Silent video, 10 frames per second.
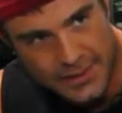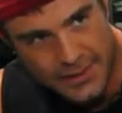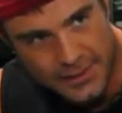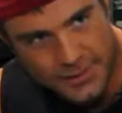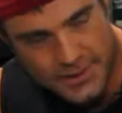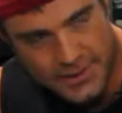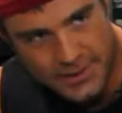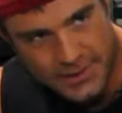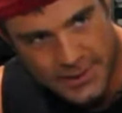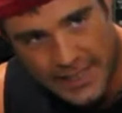You're
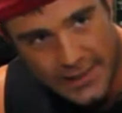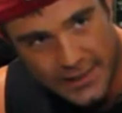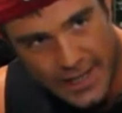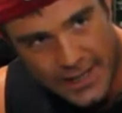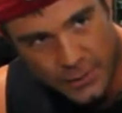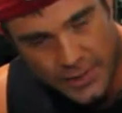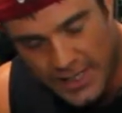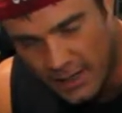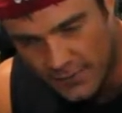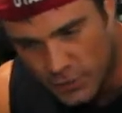still late. I don't
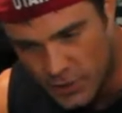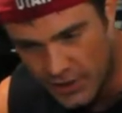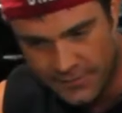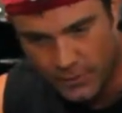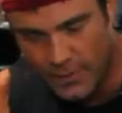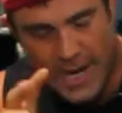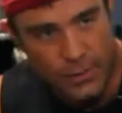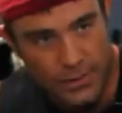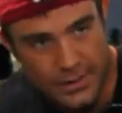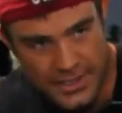care if you took a different route
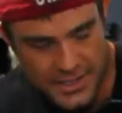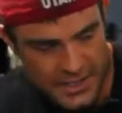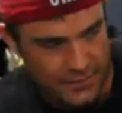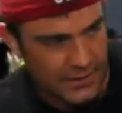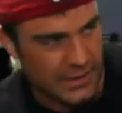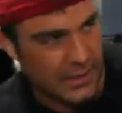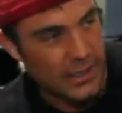that's different than